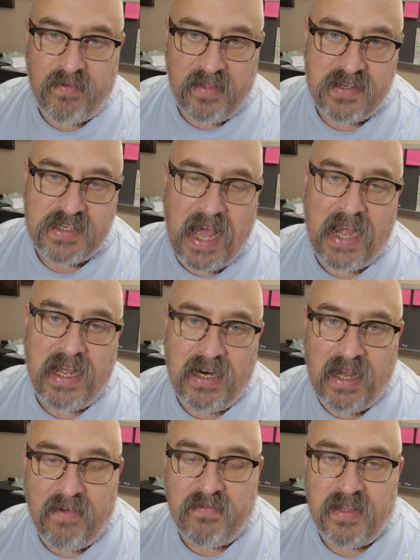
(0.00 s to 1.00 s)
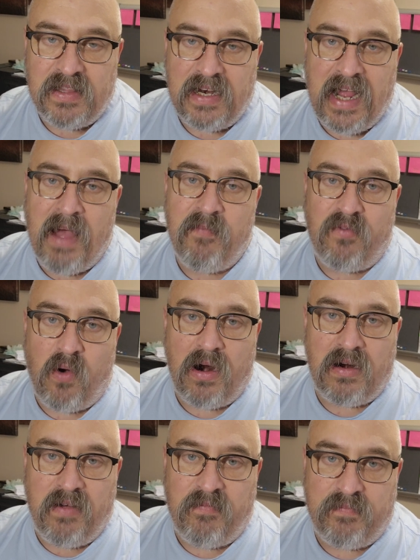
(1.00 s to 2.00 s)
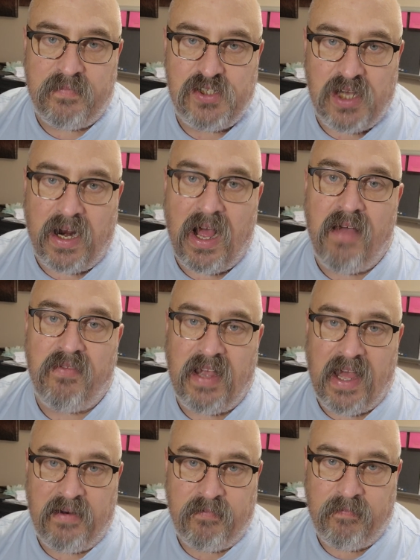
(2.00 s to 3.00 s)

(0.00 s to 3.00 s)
for the second lift and the damn forklift shut off again.